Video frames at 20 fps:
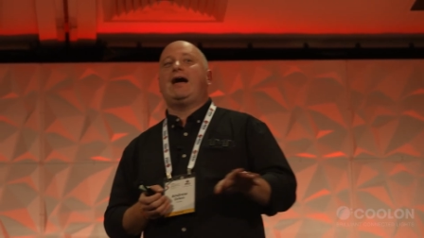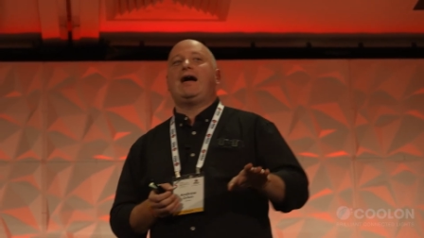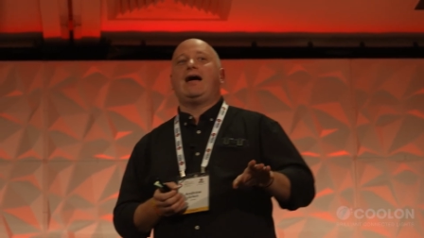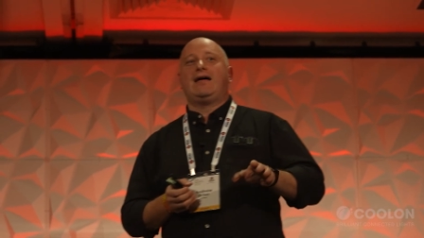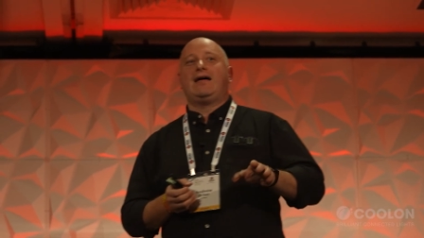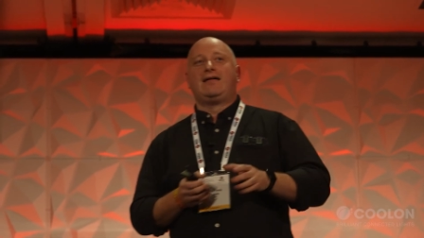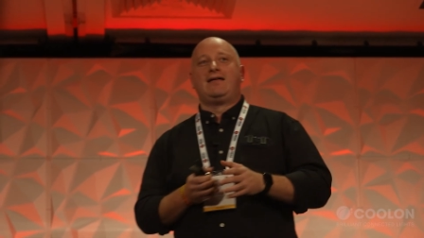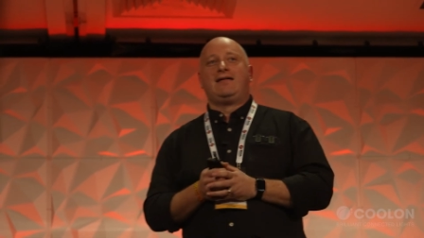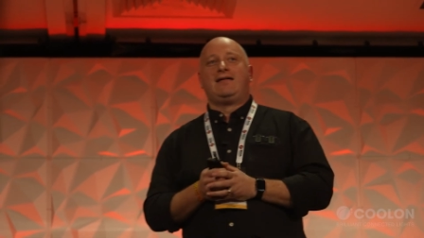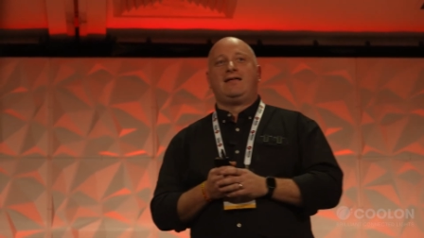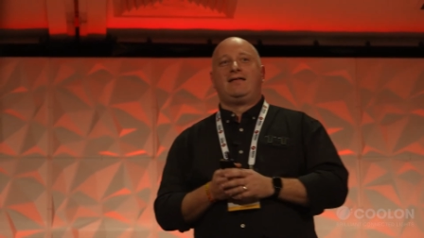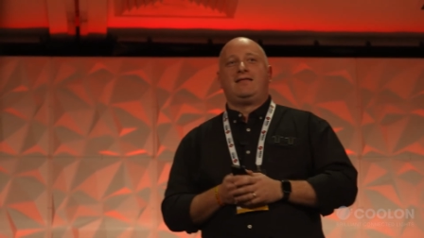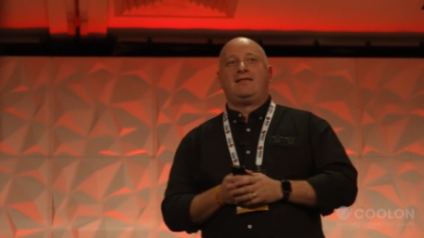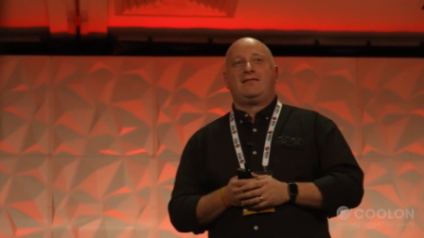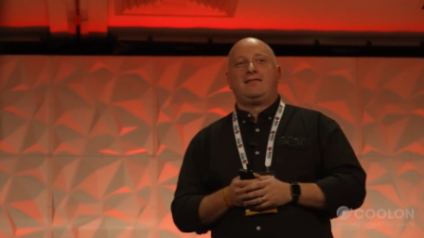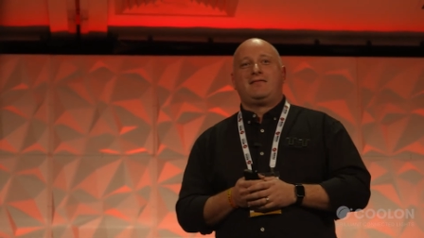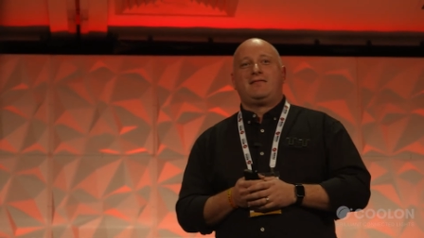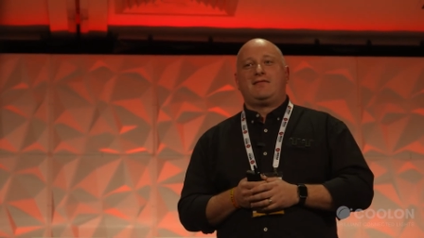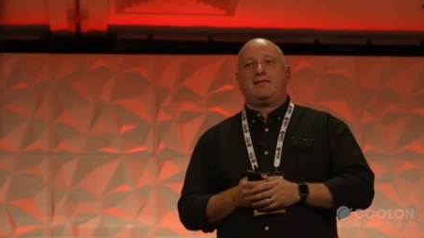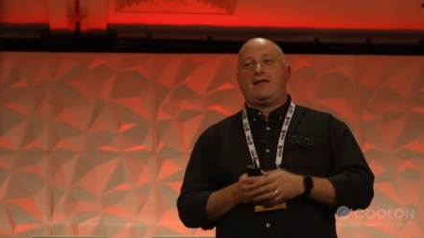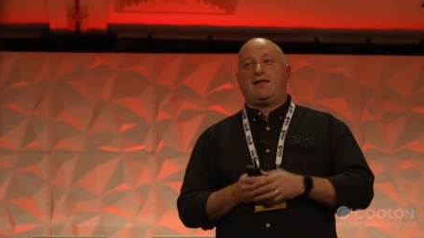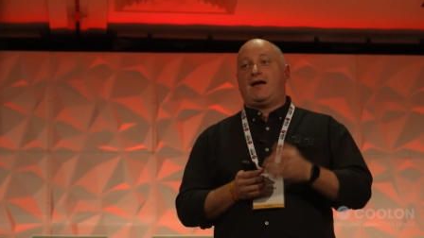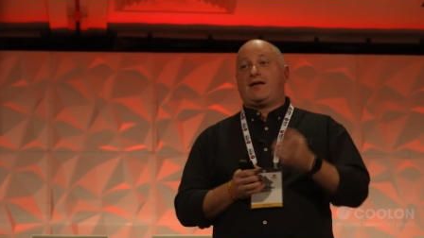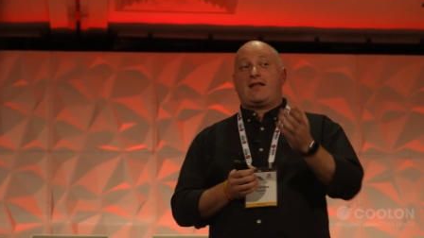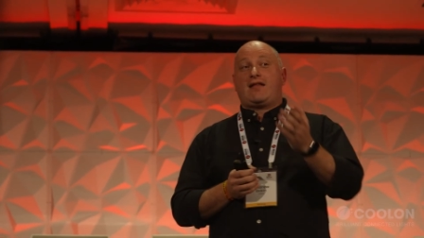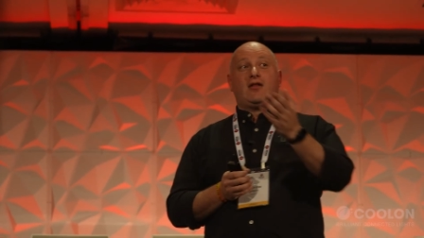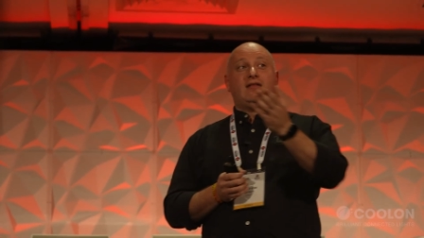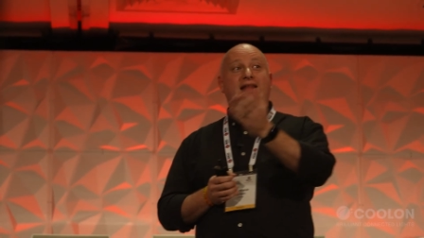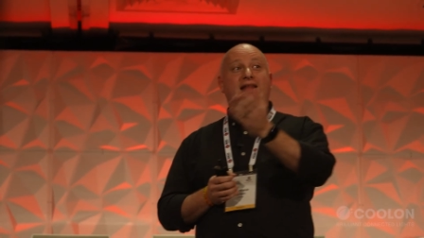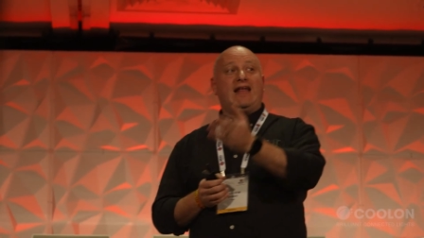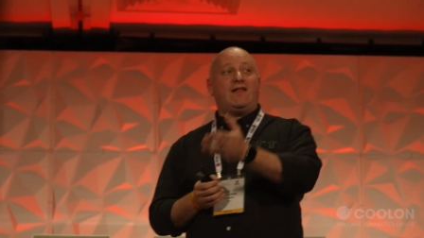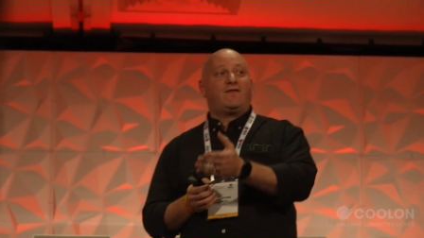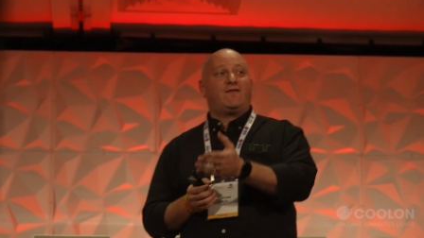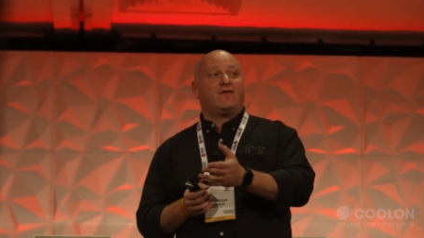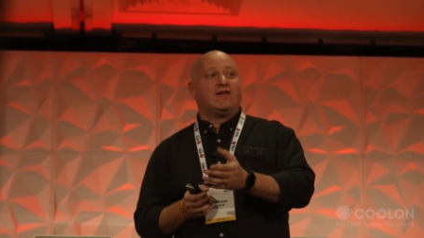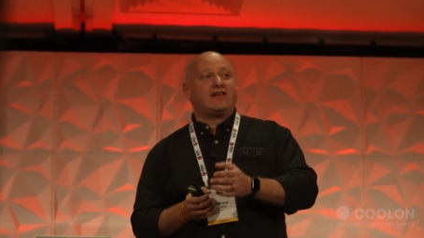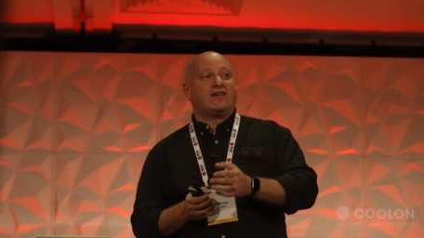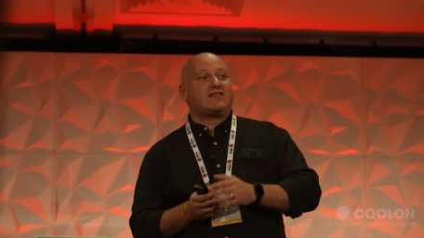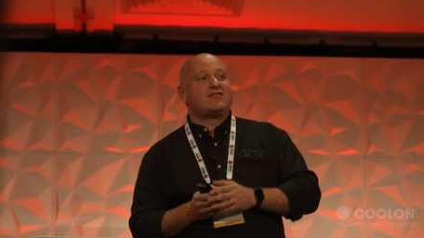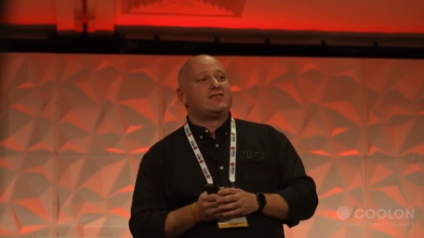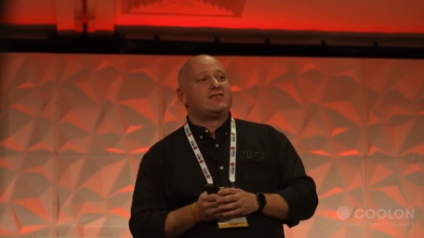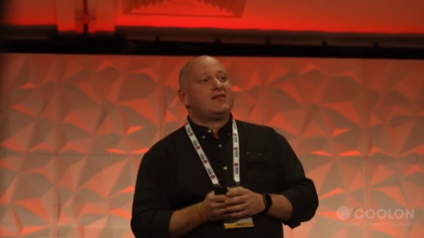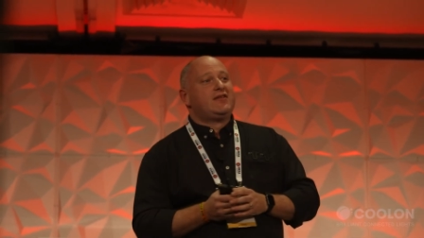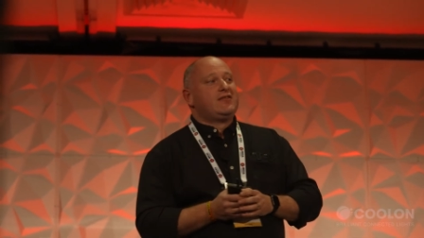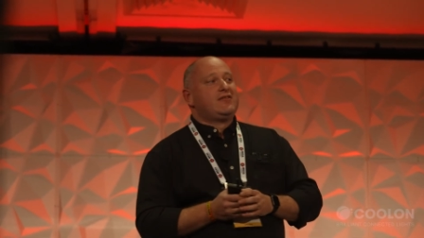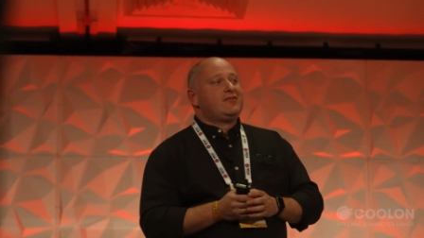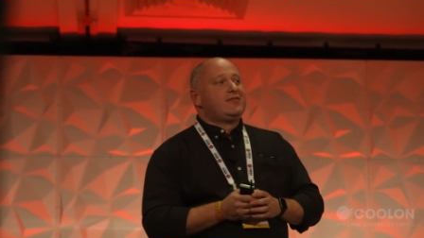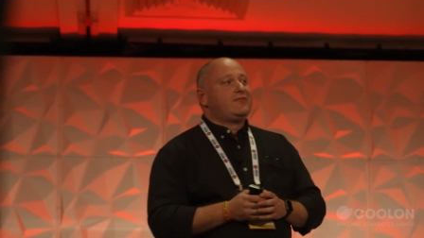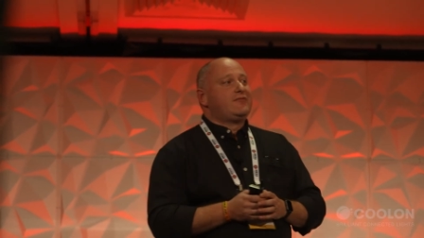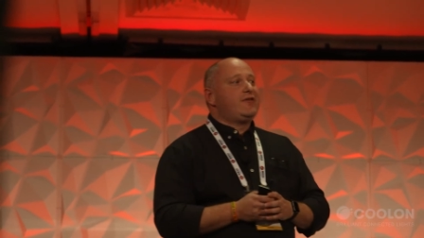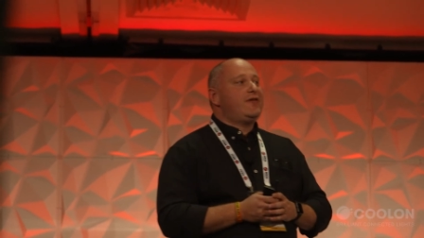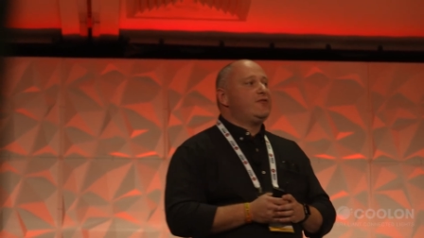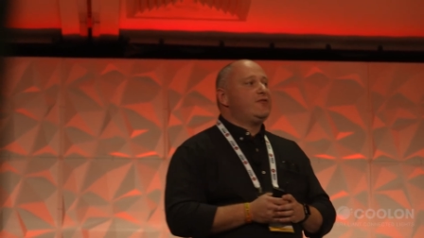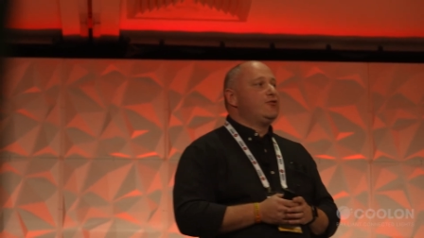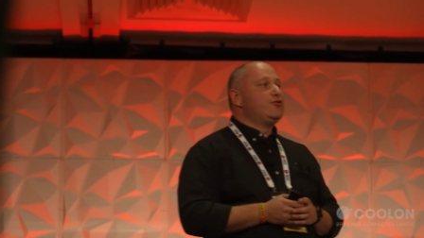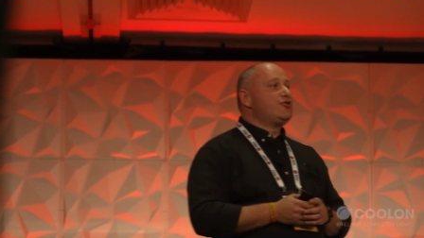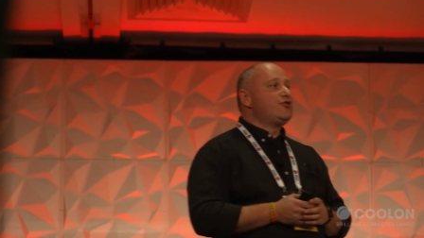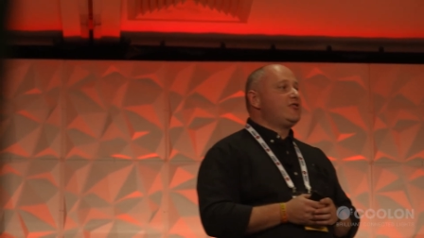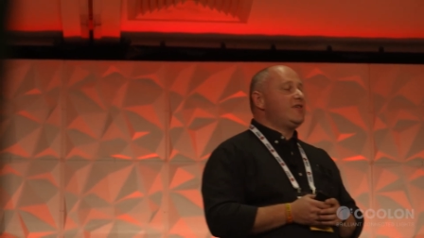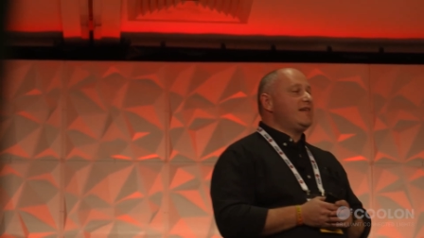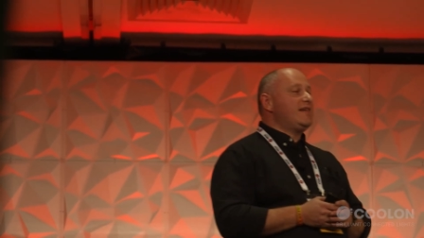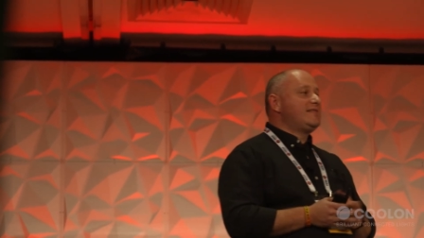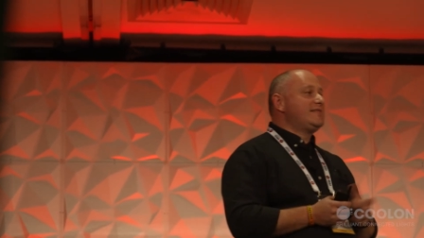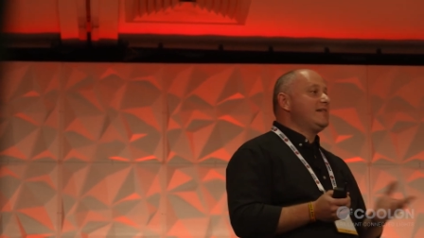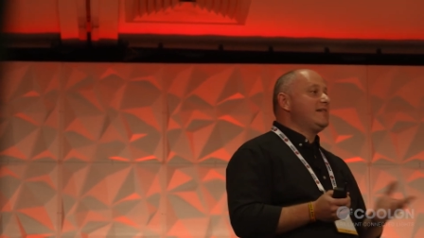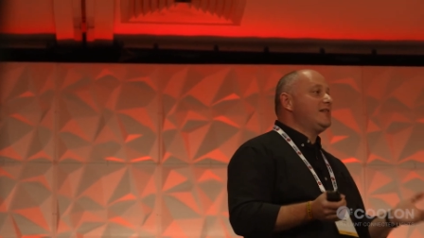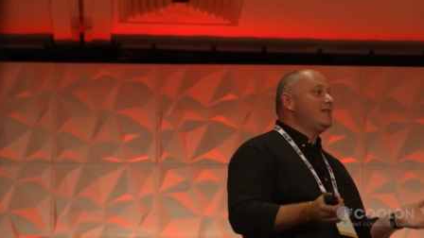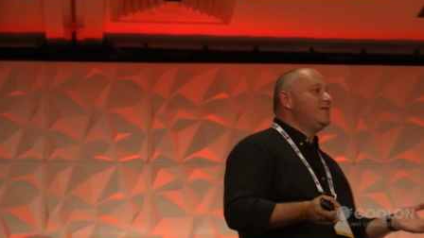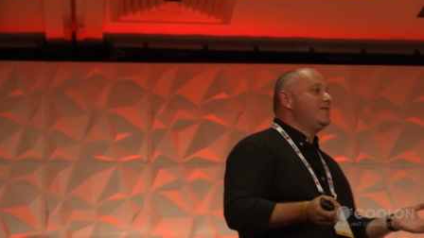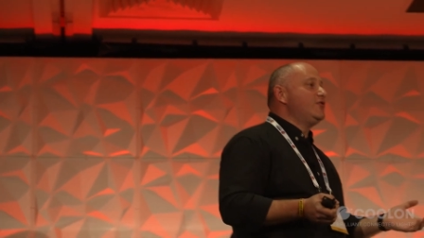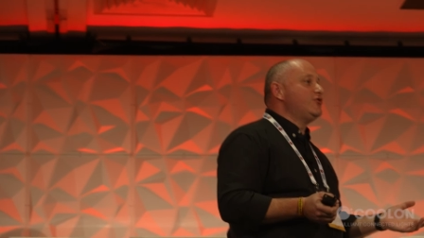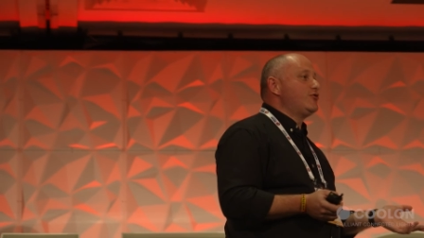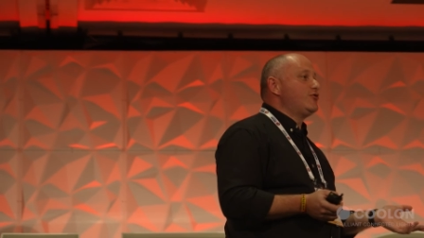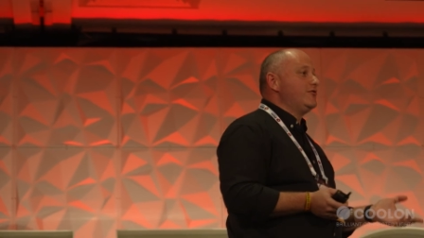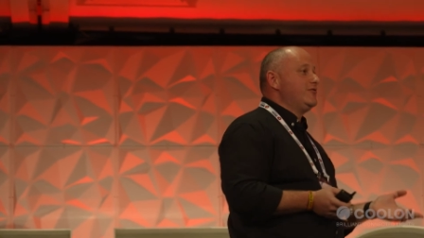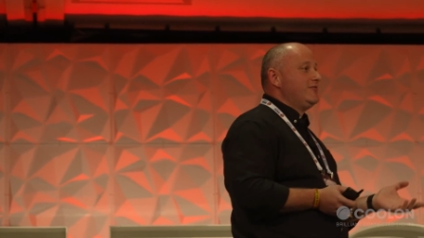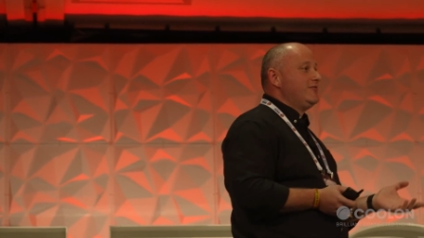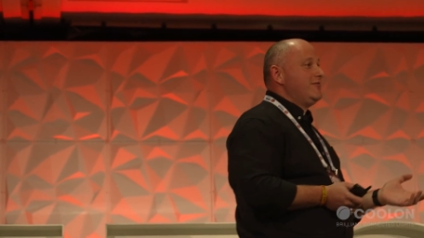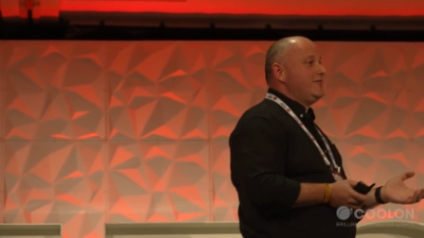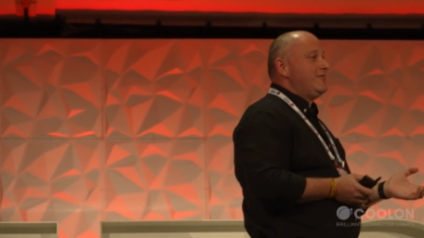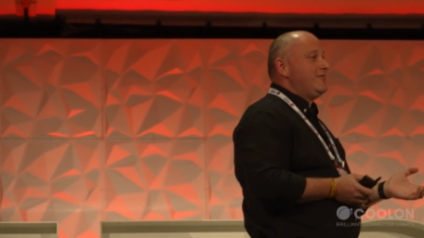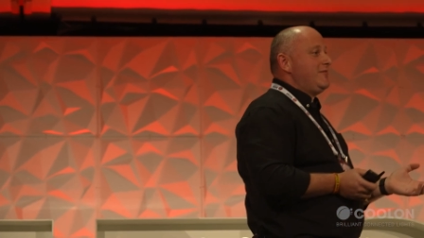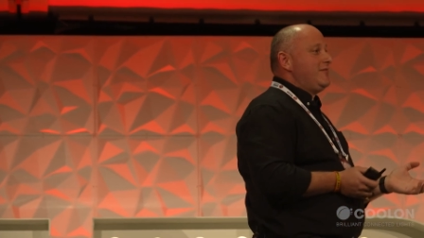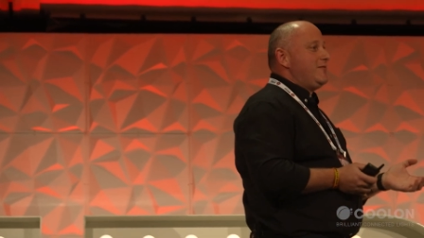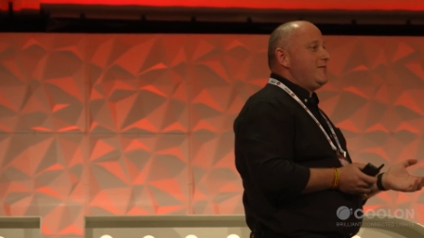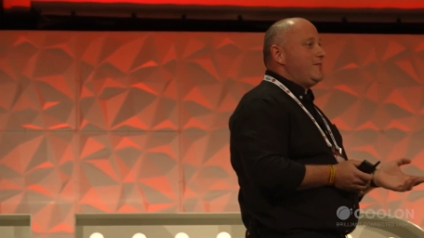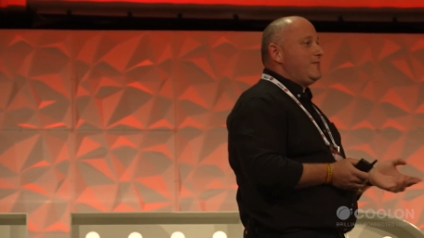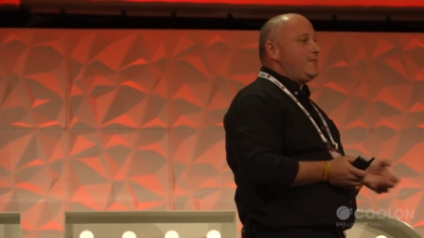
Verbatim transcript: car. Like Netflix revolutionized television